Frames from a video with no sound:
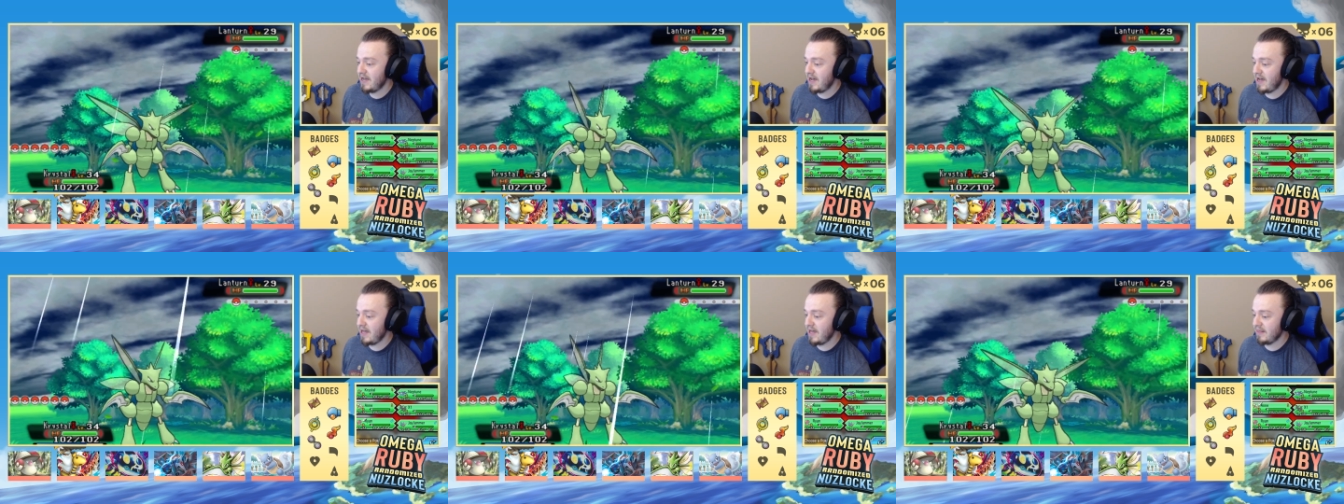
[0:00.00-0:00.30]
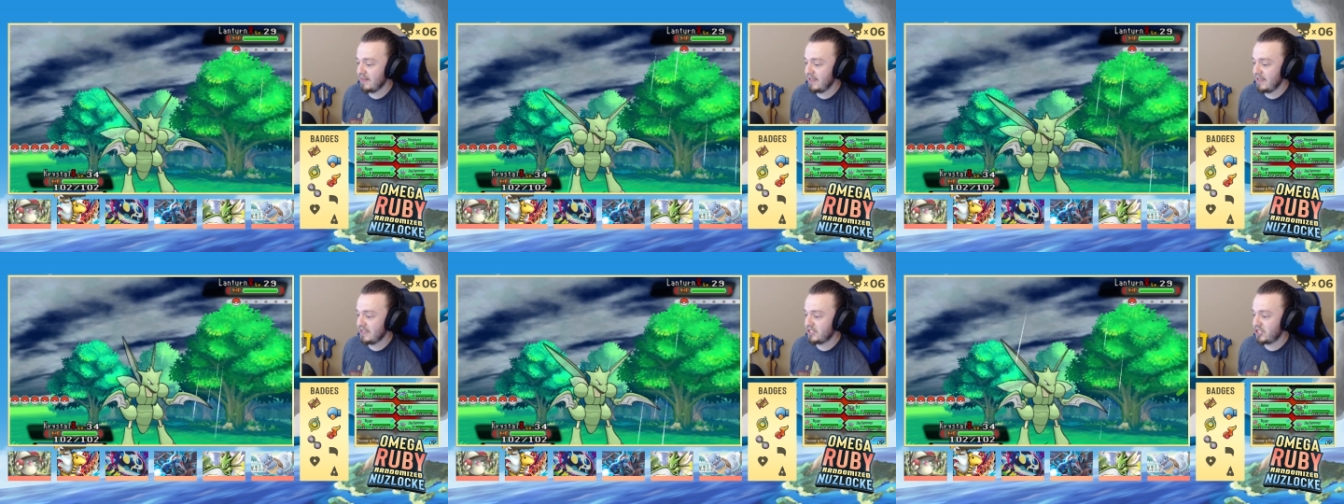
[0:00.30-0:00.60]

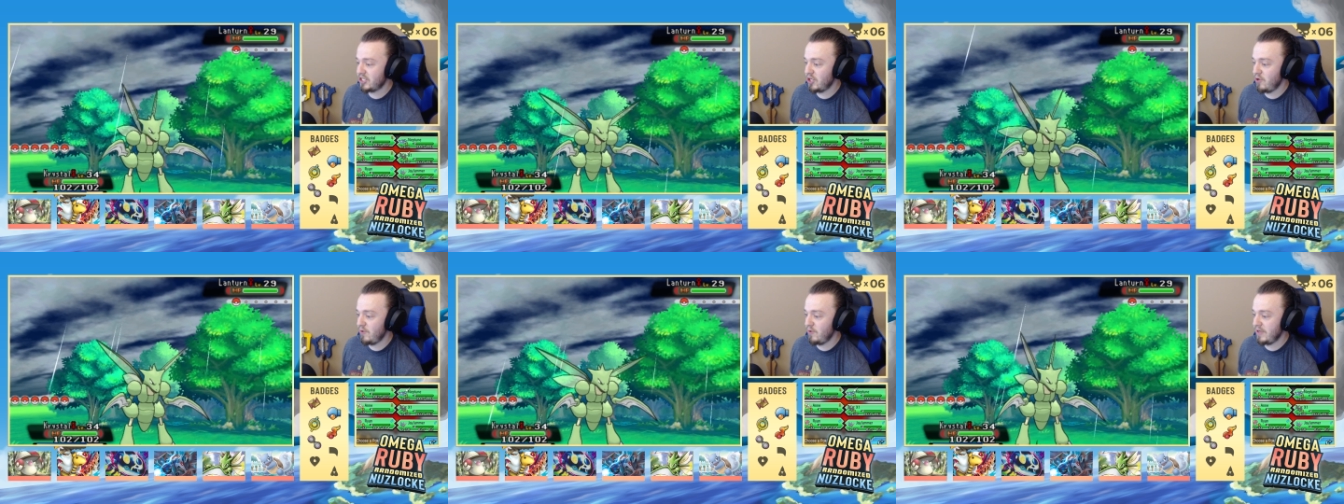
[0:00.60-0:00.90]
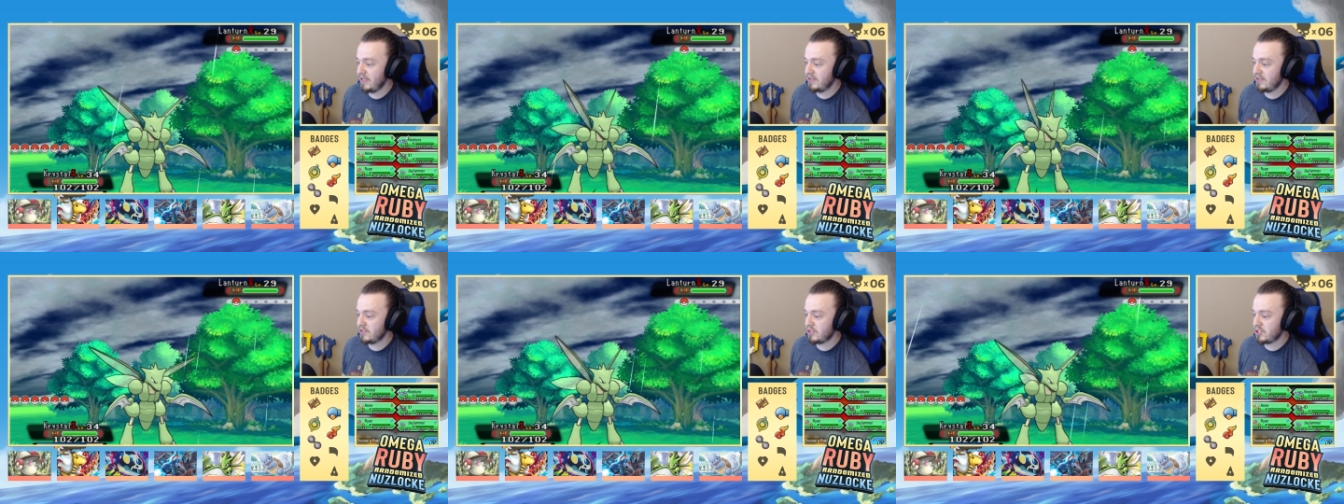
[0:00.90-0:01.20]
Let's go
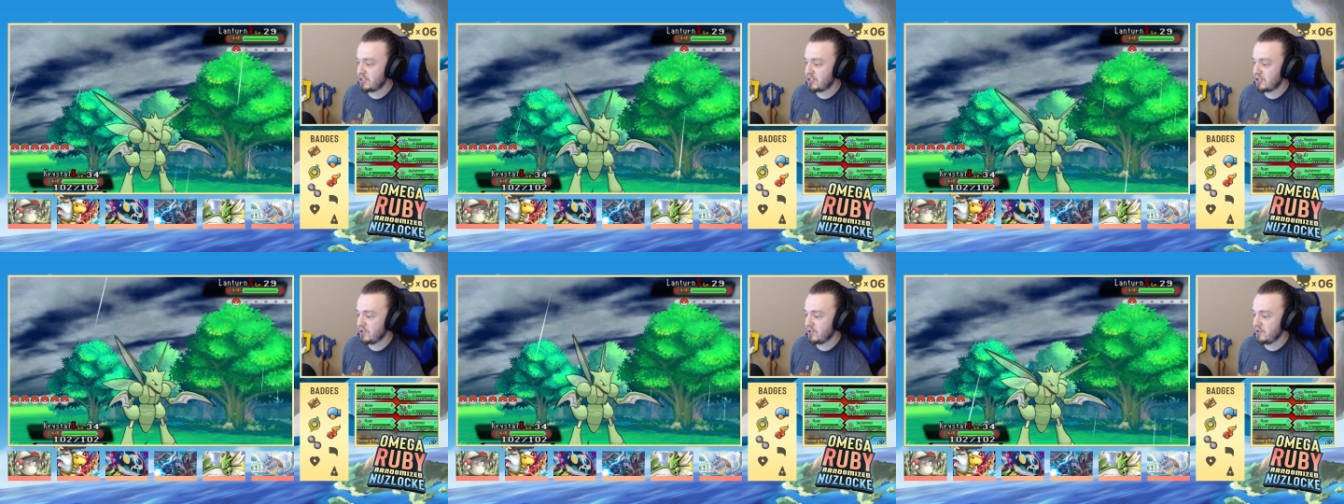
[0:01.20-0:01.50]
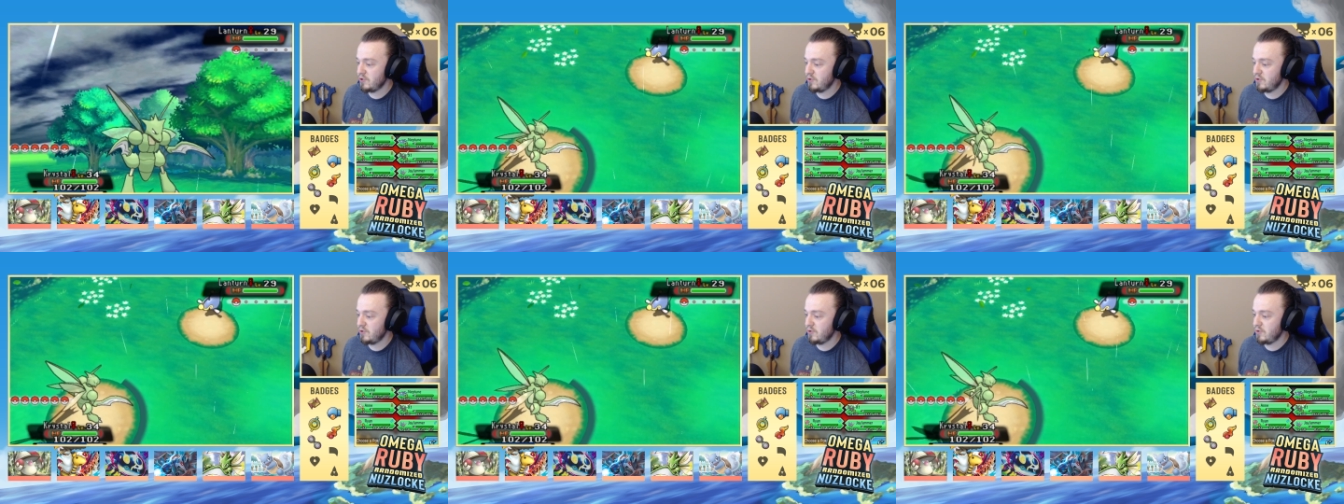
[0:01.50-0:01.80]

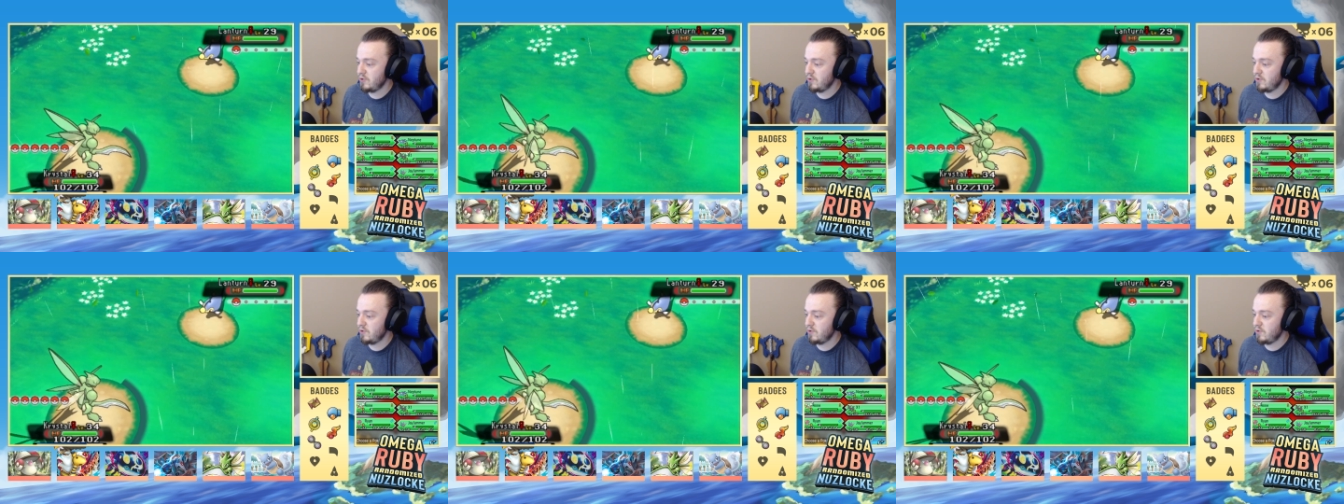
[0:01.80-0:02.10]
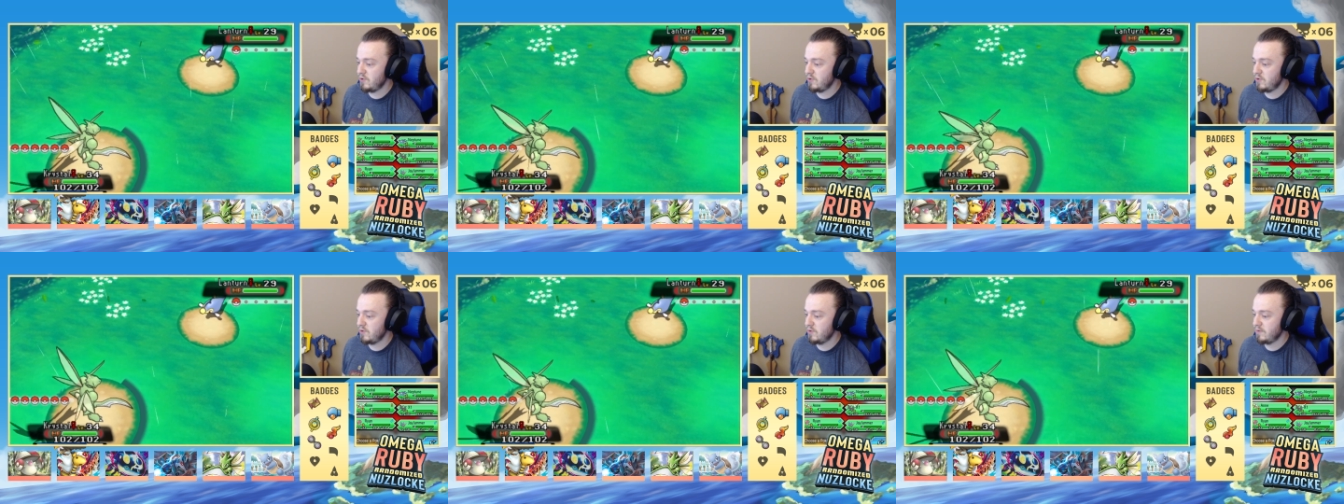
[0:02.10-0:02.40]

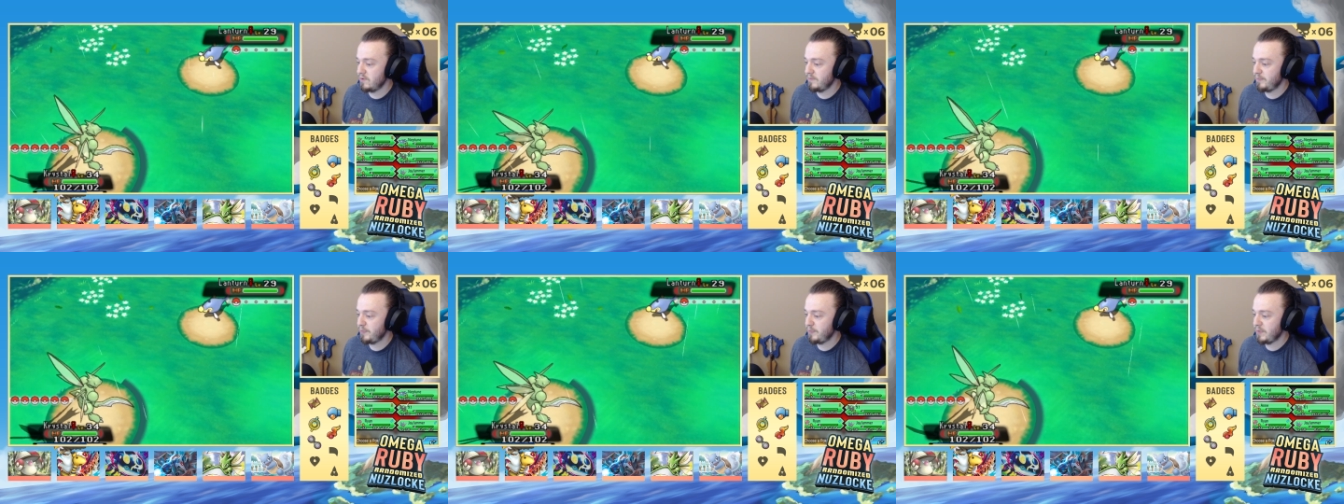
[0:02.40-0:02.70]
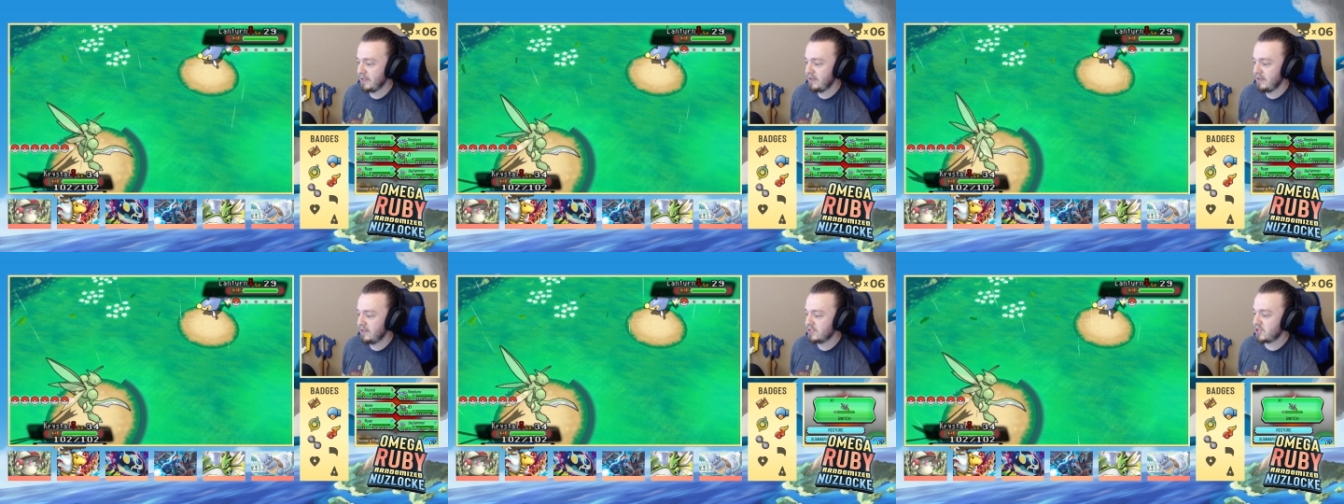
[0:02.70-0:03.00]
into
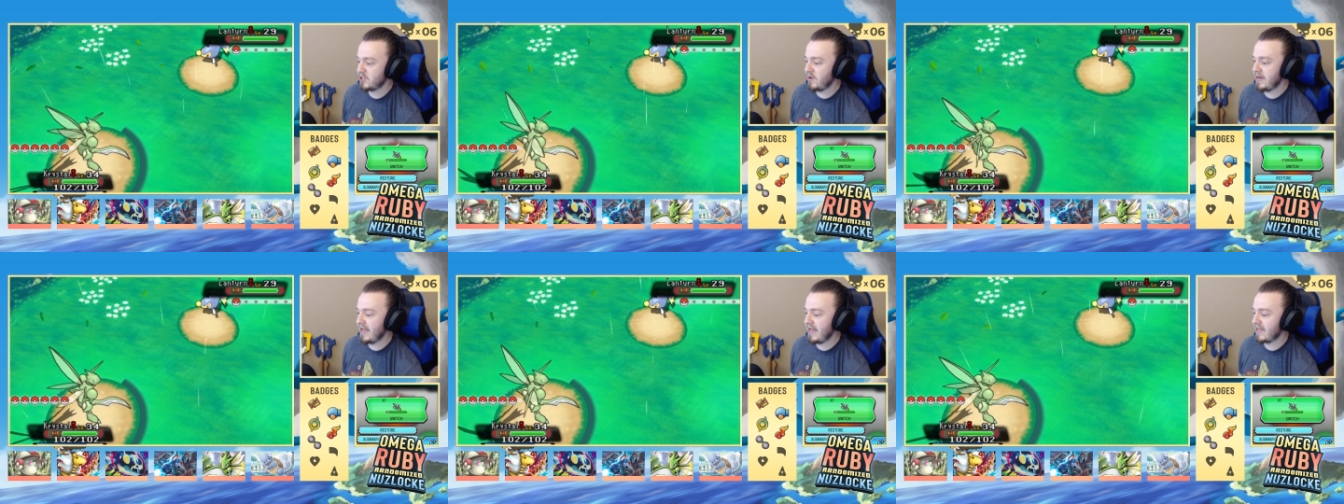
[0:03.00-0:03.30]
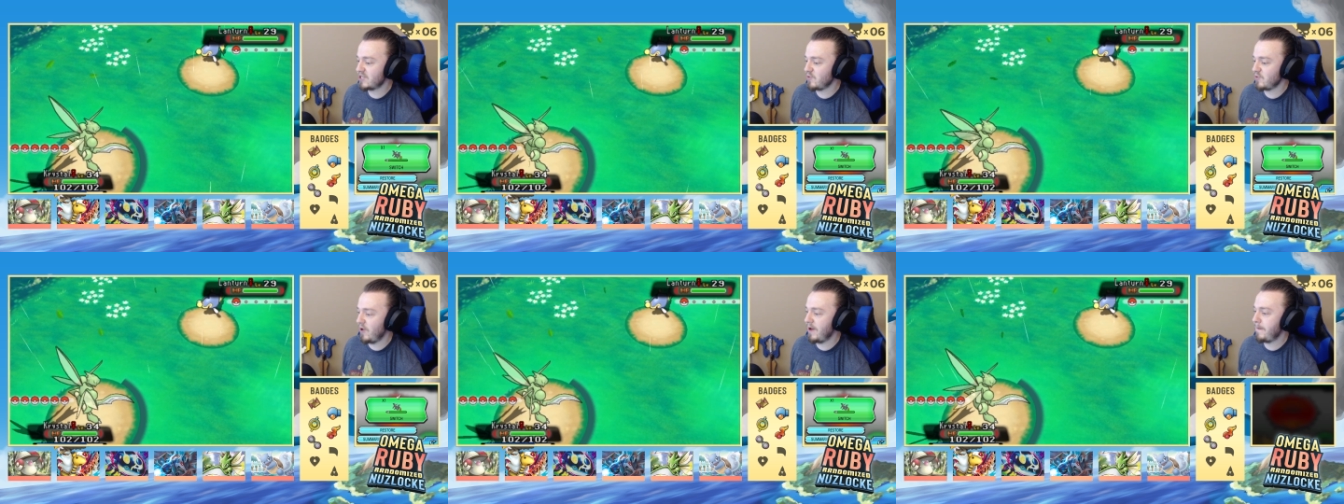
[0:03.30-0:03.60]

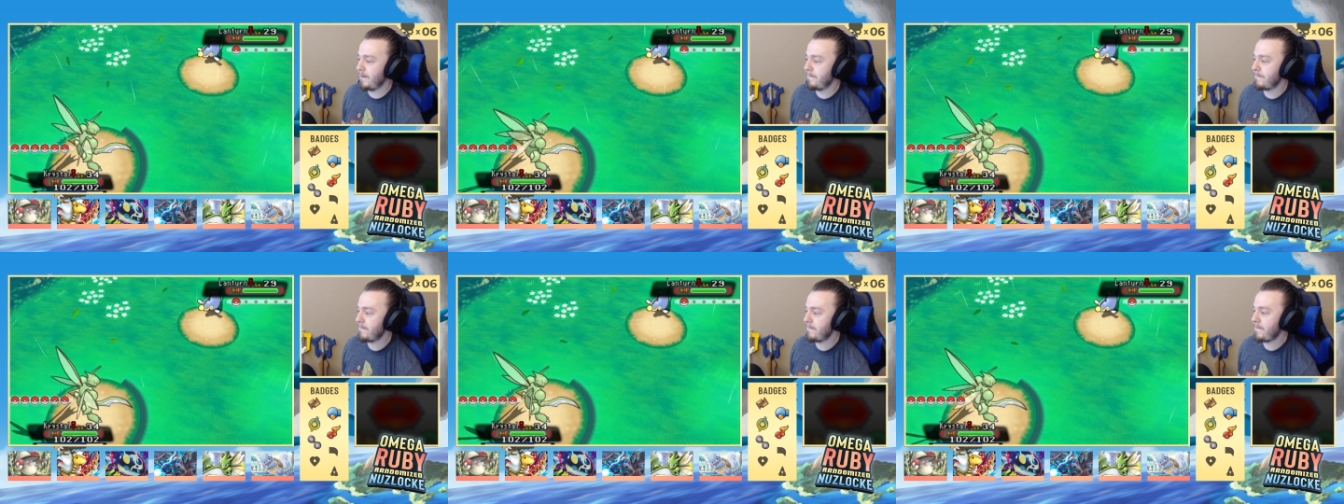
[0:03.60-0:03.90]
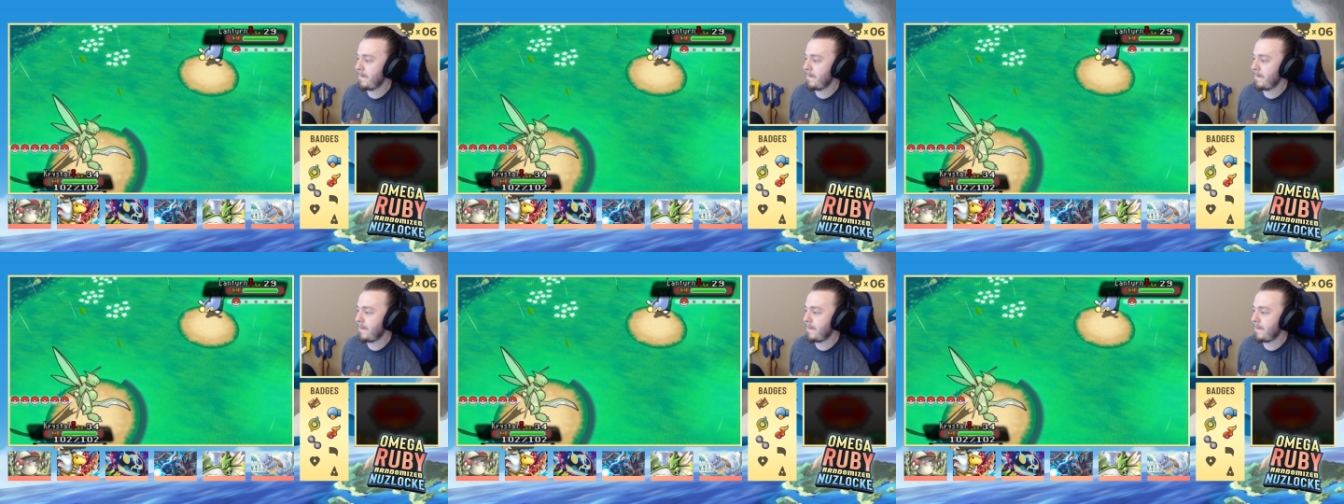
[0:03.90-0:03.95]
X1.